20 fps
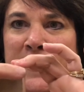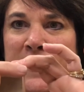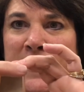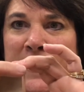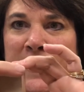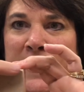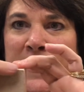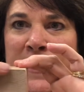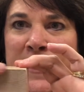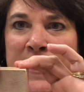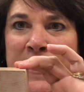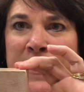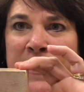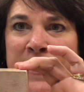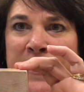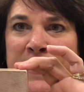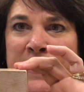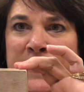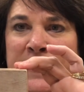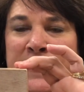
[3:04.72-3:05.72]

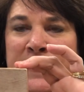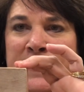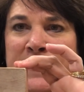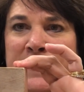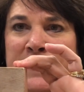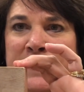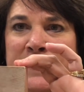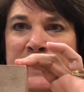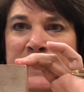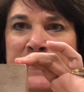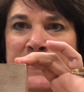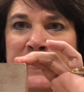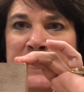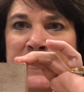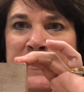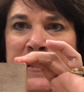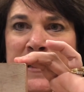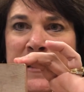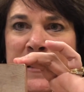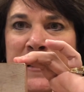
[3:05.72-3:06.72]
9,
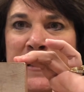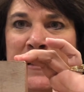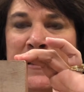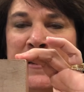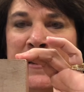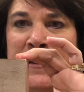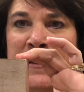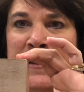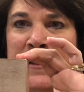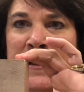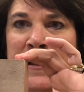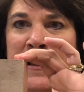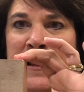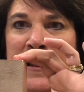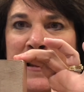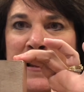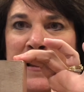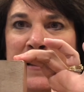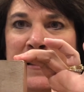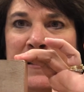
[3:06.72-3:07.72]
10,
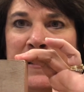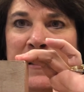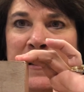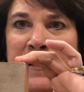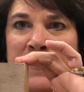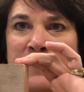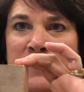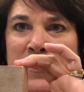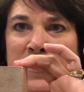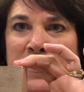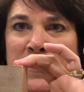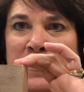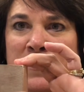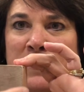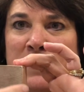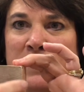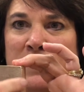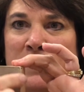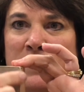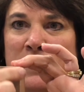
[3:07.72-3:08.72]
11,
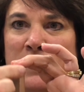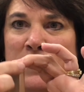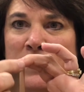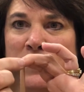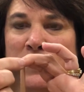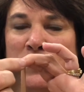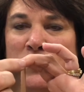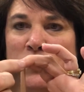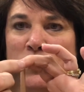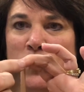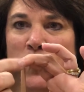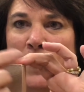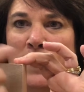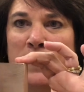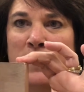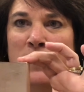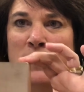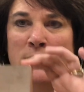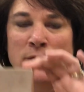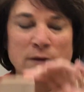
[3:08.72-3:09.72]

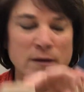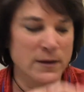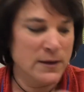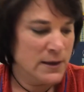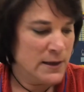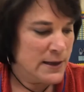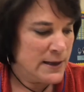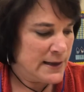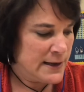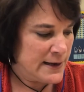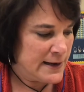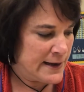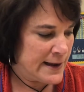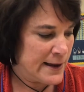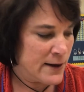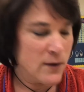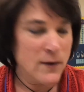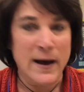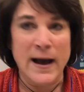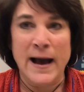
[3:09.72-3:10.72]
12.
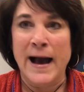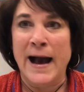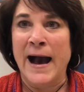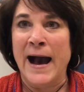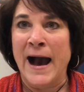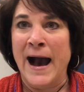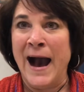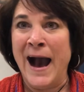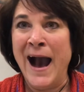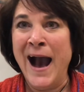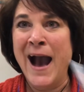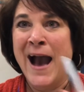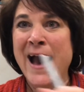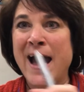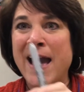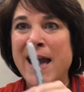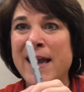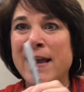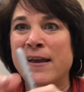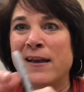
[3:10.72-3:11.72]
Now,
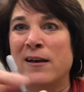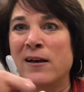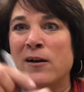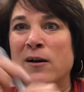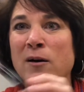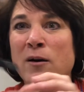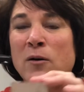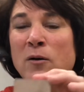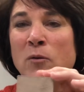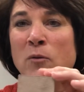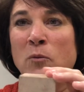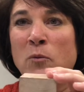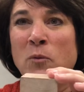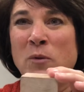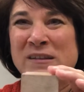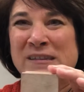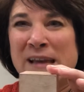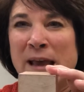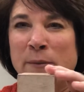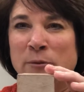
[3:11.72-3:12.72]
I
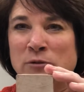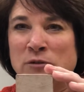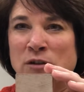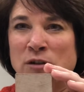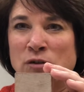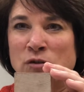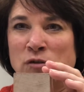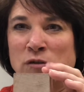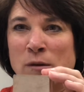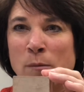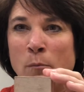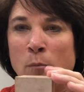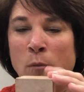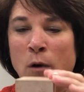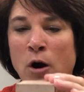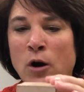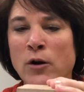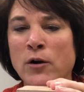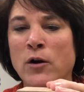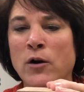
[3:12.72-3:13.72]
was able to use a
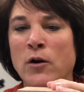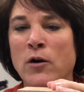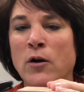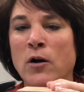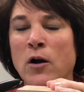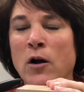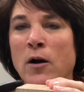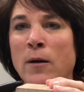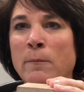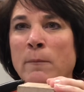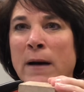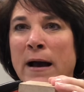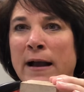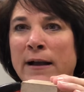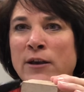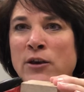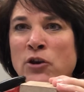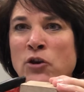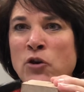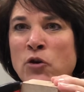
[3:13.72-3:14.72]
marker on my
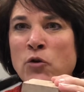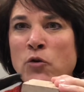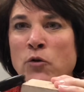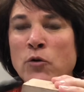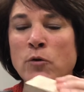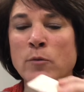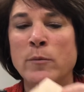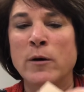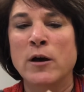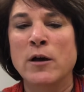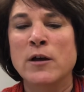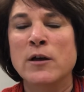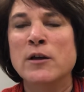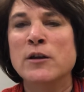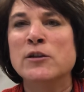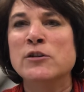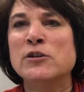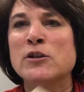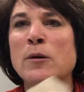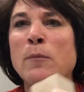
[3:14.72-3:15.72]
cube
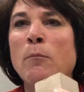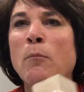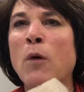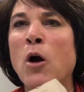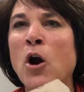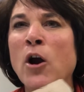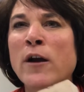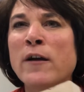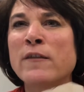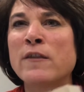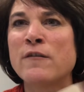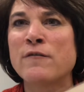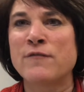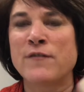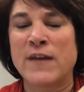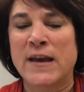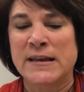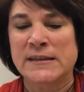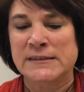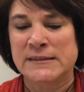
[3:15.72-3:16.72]
to mark the
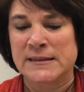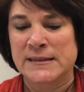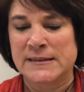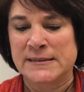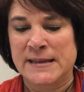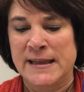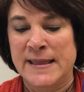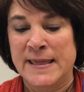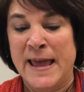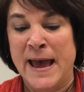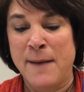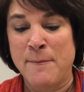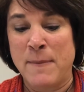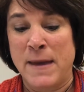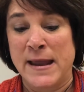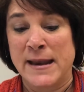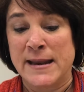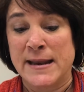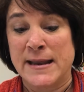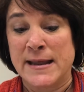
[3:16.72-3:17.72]
faces, and that made
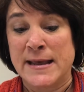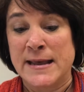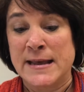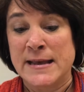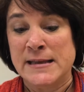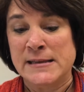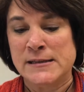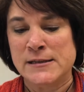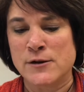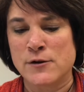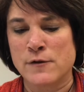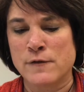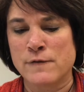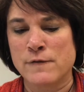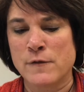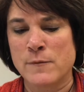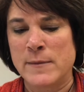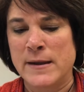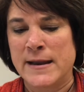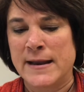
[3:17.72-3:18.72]
it easier for
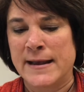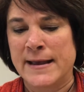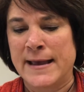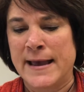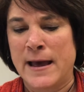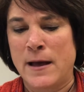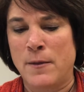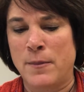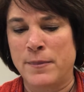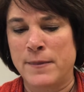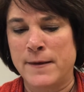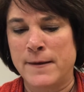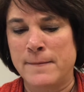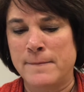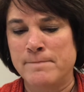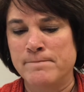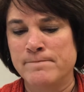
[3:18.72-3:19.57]
me to count them.